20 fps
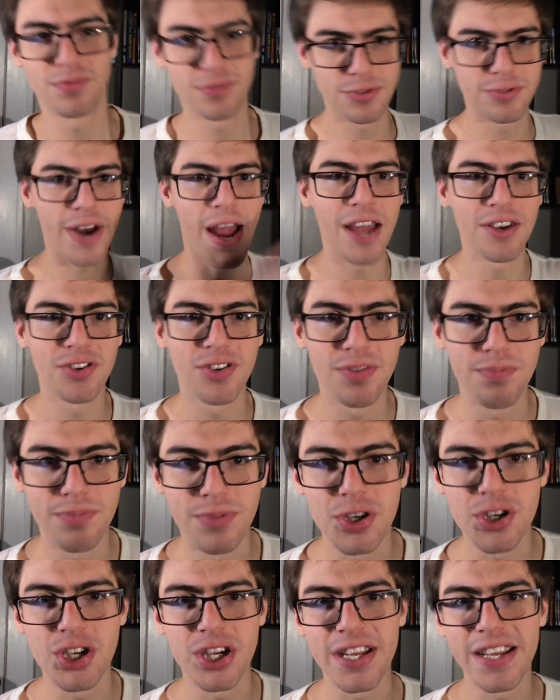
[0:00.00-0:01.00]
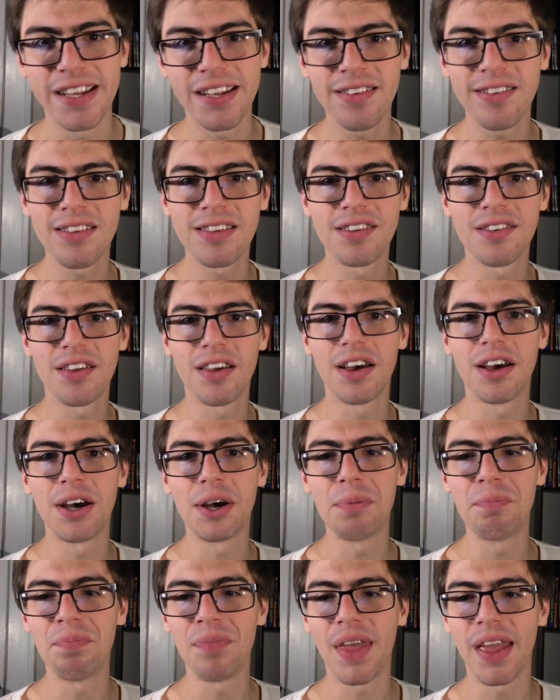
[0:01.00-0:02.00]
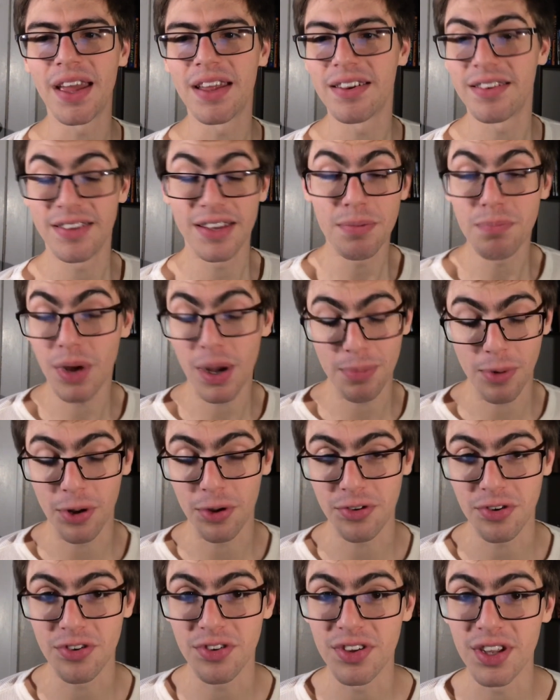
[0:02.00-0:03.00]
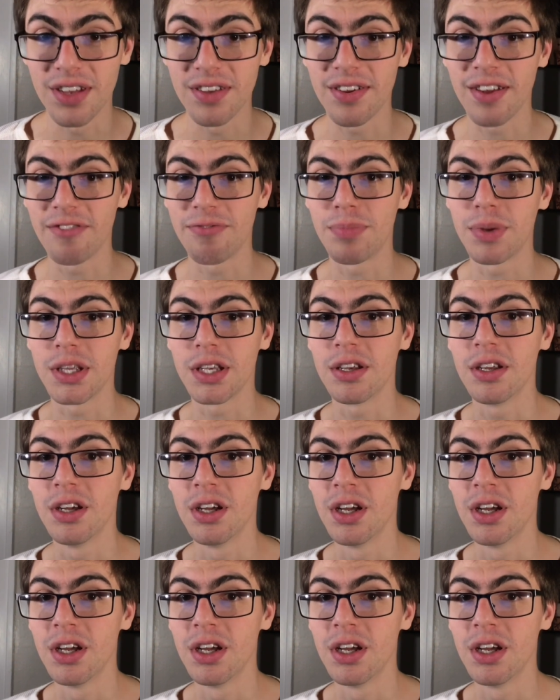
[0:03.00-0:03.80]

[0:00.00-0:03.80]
trashed machines, and in pop culture since have been